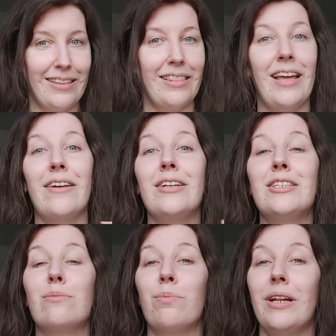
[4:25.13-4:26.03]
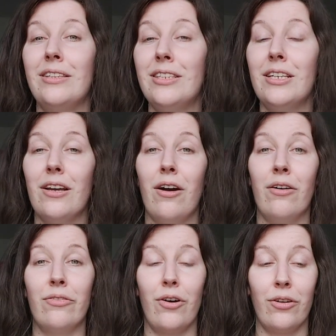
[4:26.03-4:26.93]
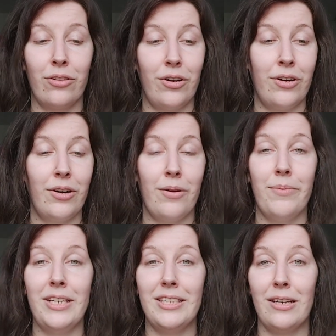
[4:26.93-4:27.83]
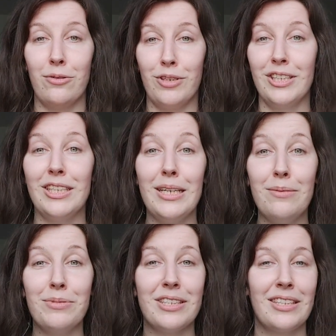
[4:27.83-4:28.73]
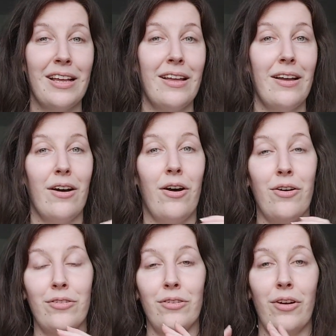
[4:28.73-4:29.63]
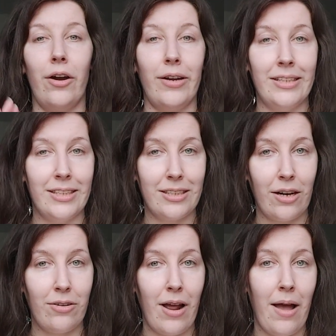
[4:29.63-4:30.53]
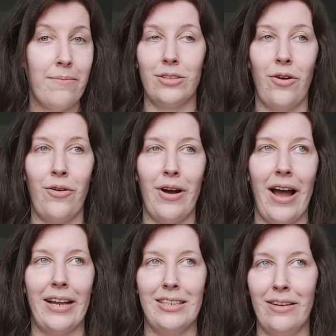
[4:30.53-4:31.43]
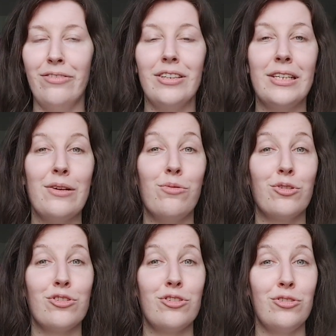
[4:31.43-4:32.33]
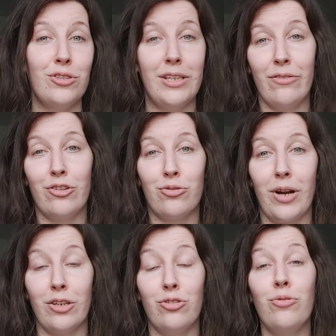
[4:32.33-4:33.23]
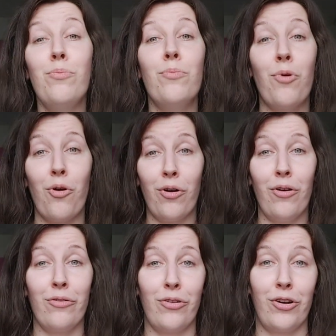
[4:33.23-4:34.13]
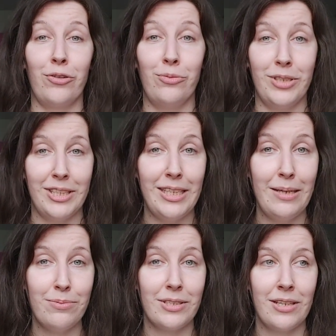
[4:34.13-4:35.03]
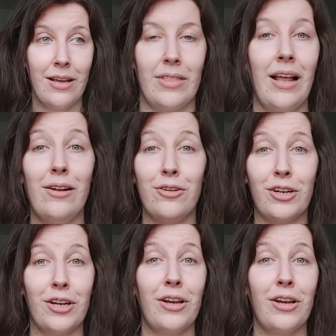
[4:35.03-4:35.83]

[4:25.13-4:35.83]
there is plenty of other amazing recipes on her Instagram, so I definitely want to give a try to more of her recipes. They look